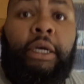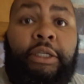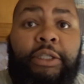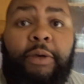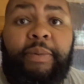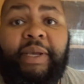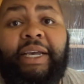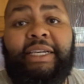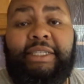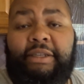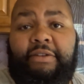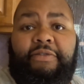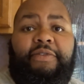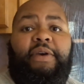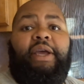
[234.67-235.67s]
So because
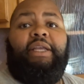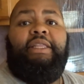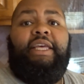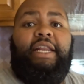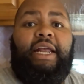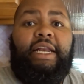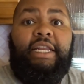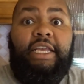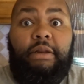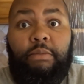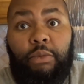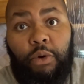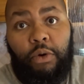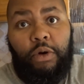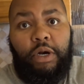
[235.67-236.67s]
of the fact that I need
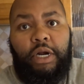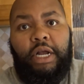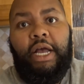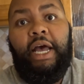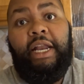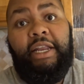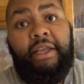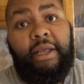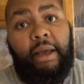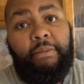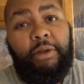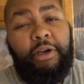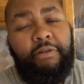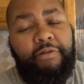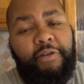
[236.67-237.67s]
more, I need,
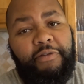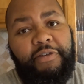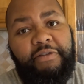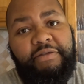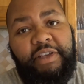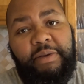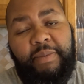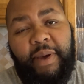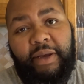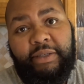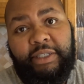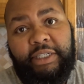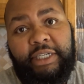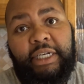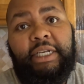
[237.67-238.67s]
I'm looking for 15
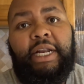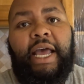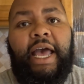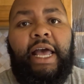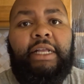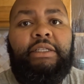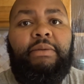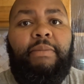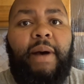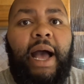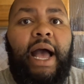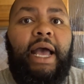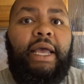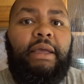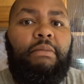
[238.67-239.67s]
pounds of chicken. I had to
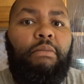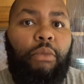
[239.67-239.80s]
buy